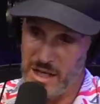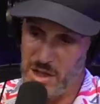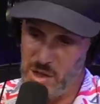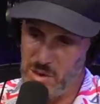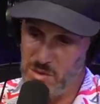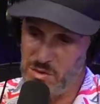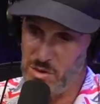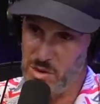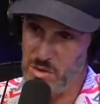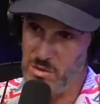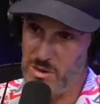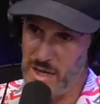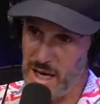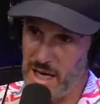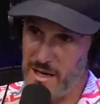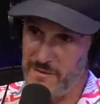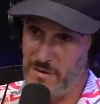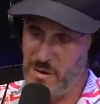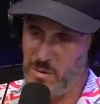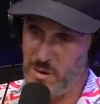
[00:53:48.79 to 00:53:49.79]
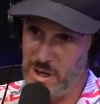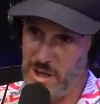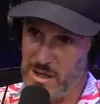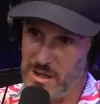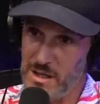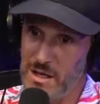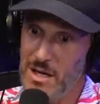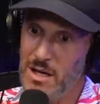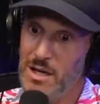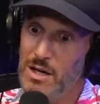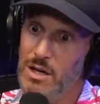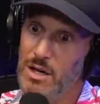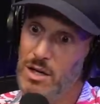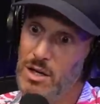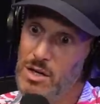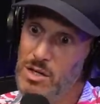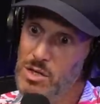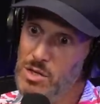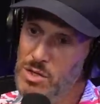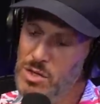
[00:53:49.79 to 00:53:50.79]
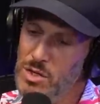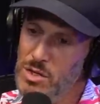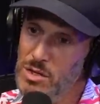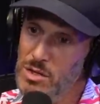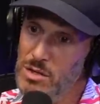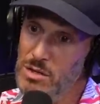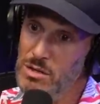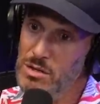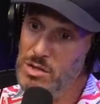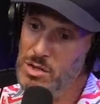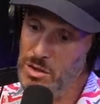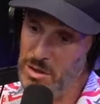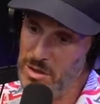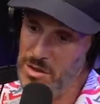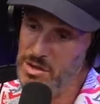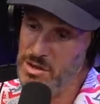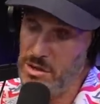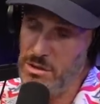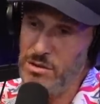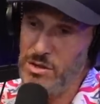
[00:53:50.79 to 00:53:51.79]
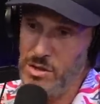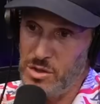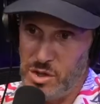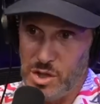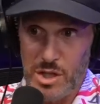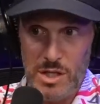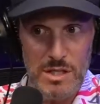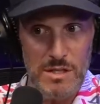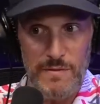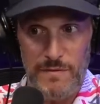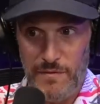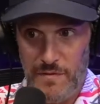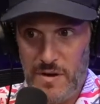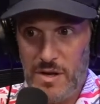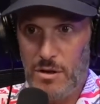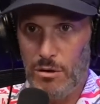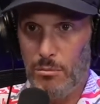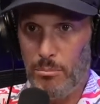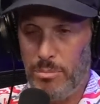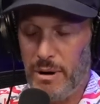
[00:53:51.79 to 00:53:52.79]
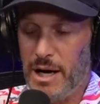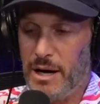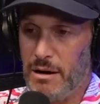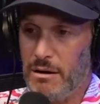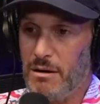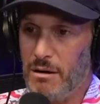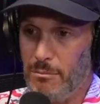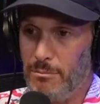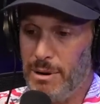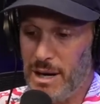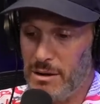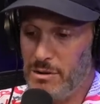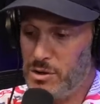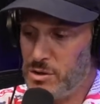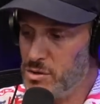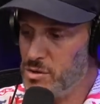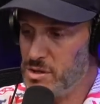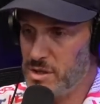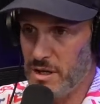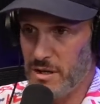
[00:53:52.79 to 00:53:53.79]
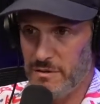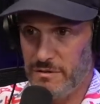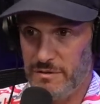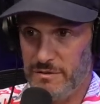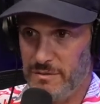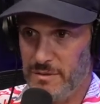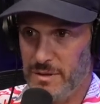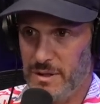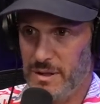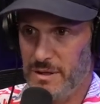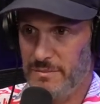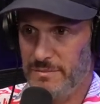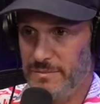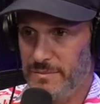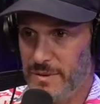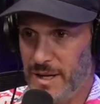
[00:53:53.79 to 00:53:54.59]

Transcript: And you do that every week, you're going to start to just feel better about yourself. Right.